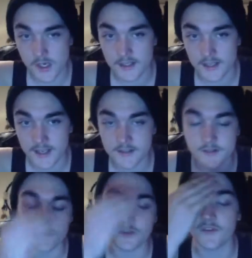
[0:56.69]
and get
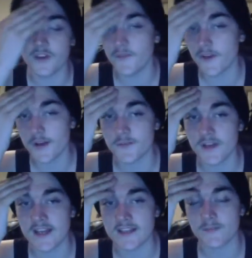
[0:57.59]
some good feeding videos. But
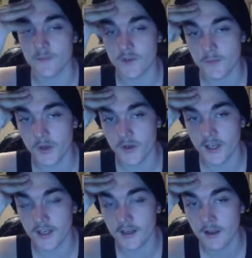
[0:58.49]
he hasn't been
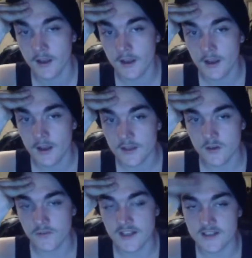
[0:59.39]
responding
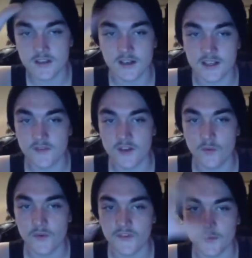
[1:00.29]
sort of inside his viv.
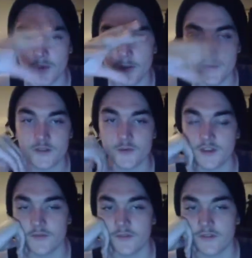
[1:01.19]
We have to put him into a
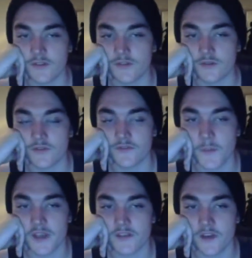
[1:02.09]
different sort of
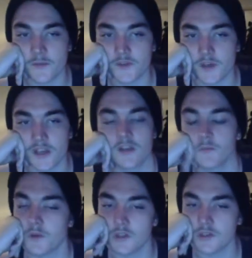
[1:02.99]
space for him to eat it.
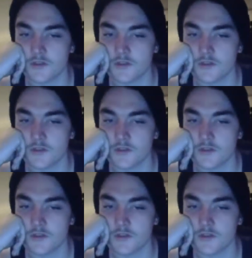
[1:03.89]
But as soon